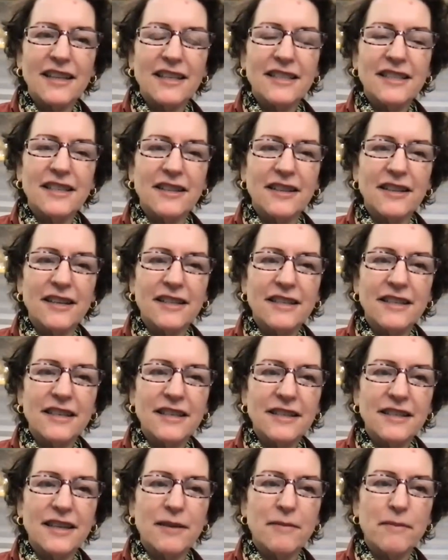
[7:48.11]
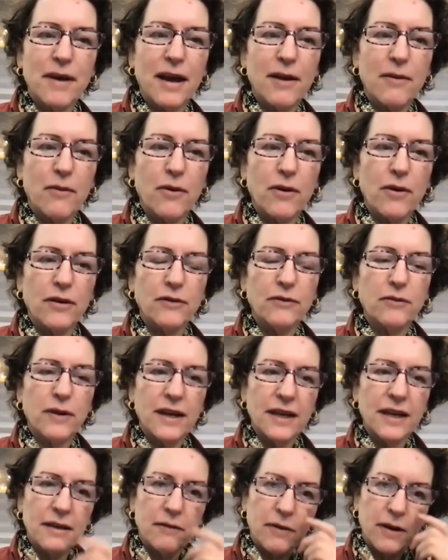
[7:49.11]
still exist in my world
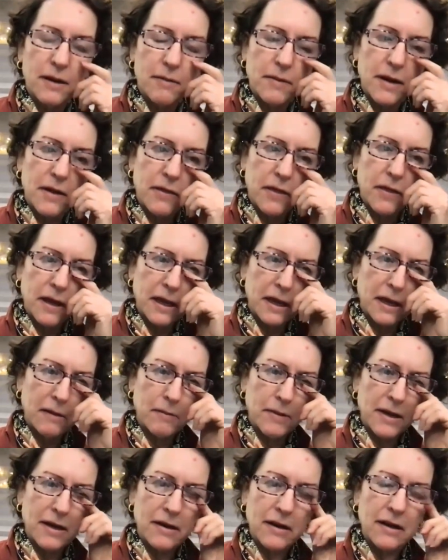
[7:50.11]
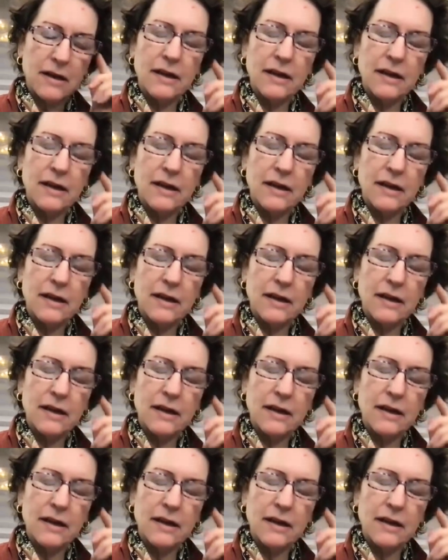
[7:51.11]
when I'm not thinking about it.